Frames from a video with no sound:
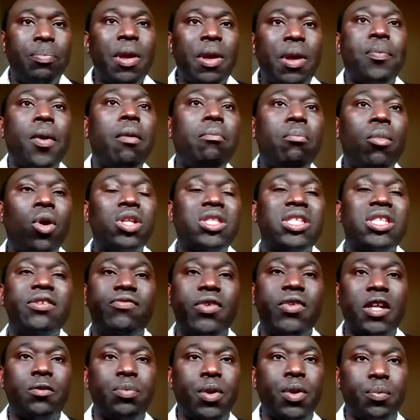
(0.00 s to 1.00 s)
people
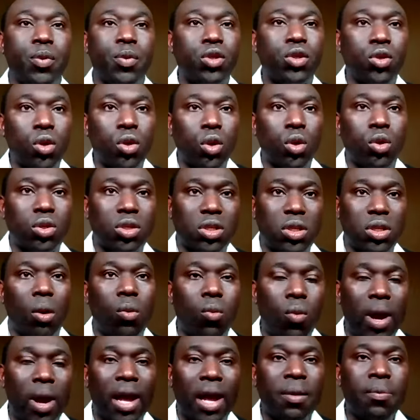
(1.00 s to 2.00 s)
motivate people to go
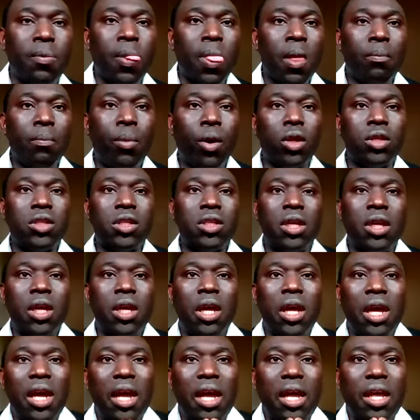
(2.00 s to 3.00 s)
somewhere. But
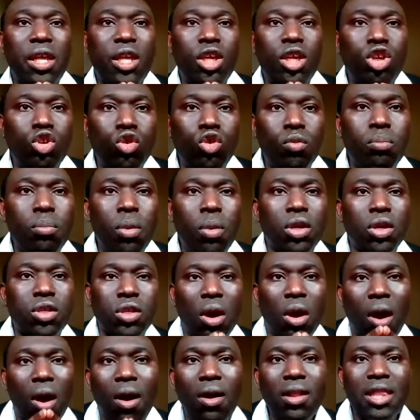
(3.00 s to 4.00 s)
you
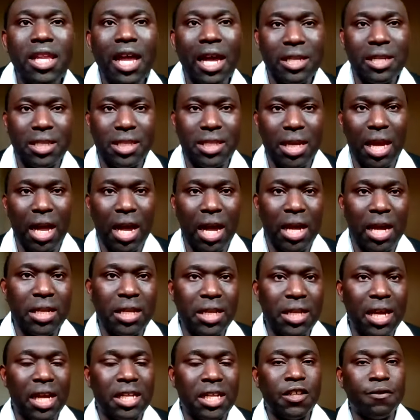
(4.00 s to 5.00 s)
must
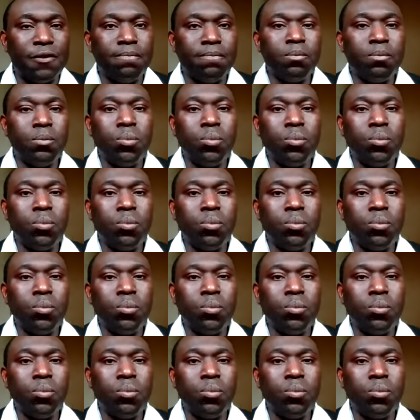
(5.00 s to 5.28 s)
understand that